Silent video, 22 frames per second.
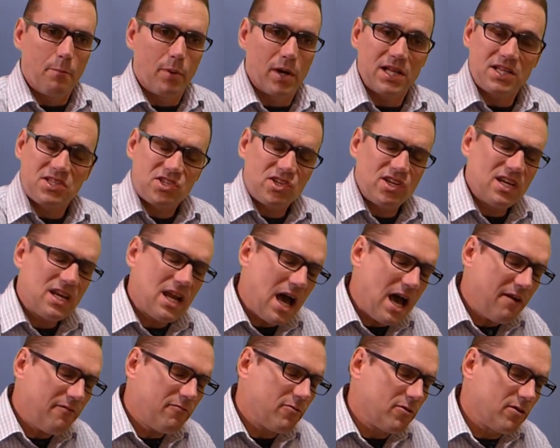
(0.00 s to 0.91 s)
but it's
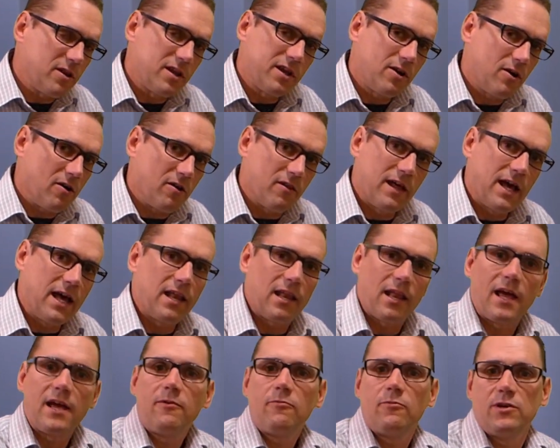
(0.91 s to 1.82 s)
not really all that
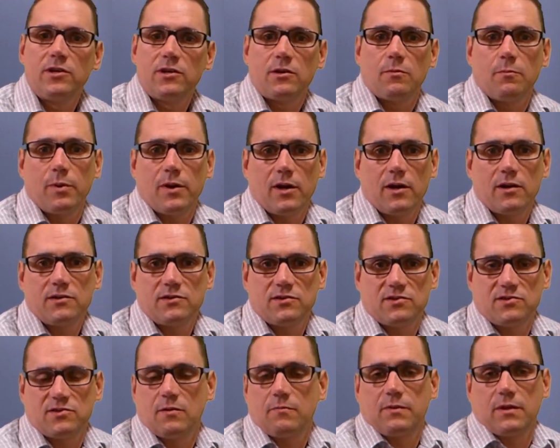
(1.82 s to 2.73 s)
light when you compare it
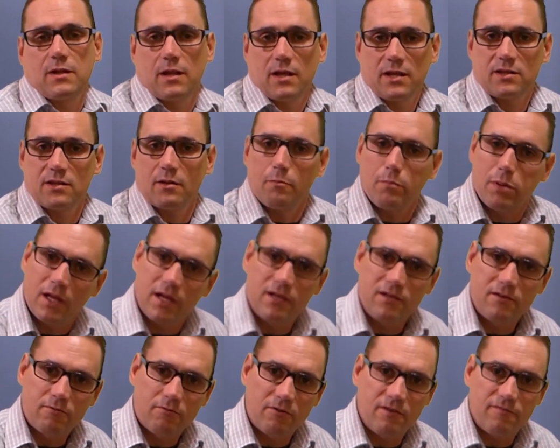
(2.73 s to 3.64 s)
to something like the
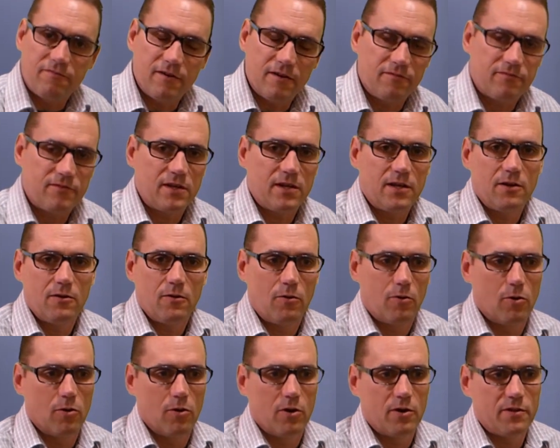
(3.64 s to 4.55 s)
Blade 350
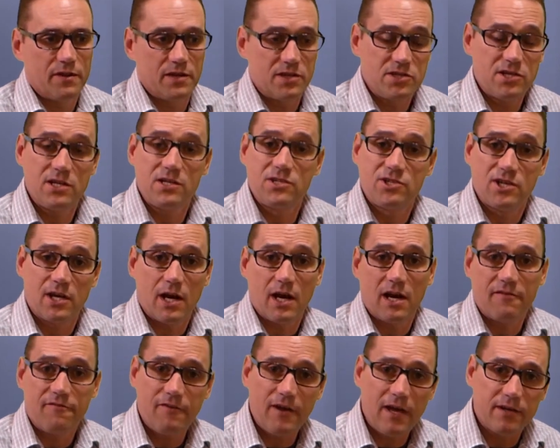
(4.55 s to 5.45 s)
or the
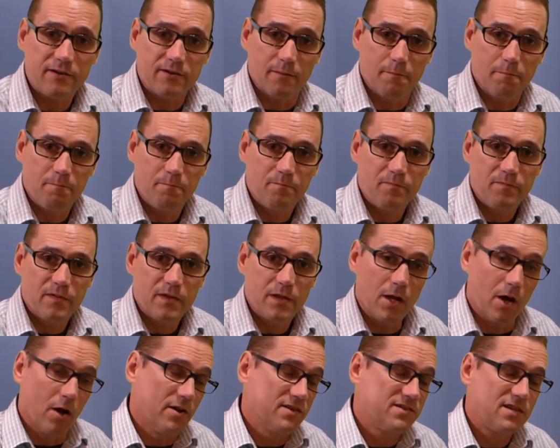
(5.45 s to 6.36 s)
DJI Phantom.
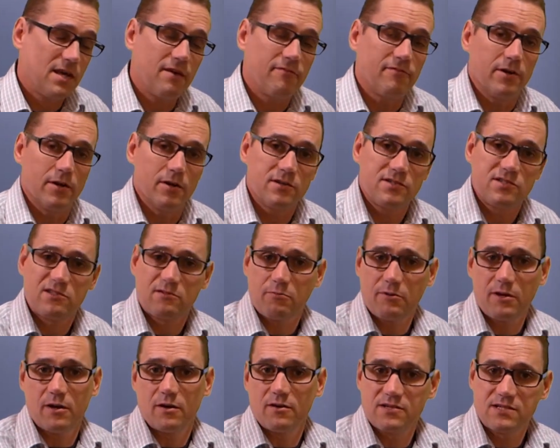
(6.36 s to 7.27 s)
No, it's heavier. It's
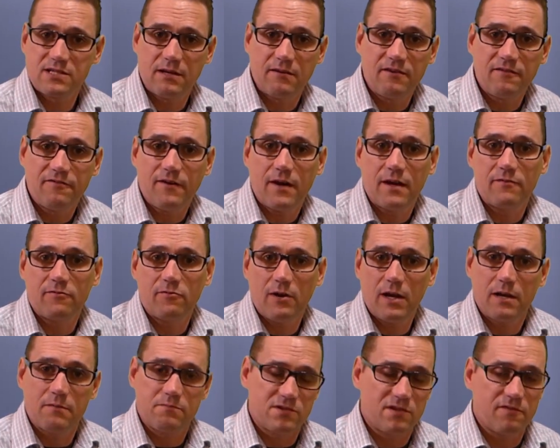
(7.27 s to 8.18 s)
375
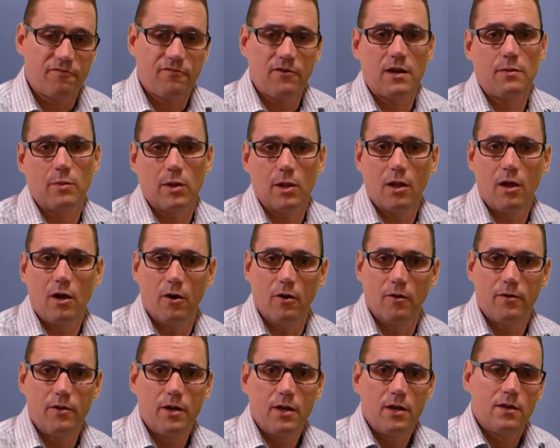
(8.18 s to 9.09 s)
grams, the frame
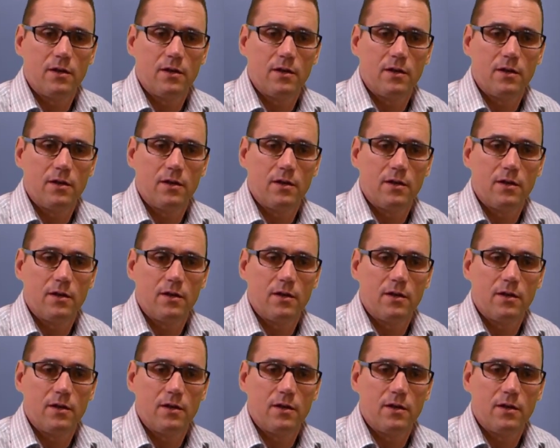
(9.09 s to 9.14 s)
alone.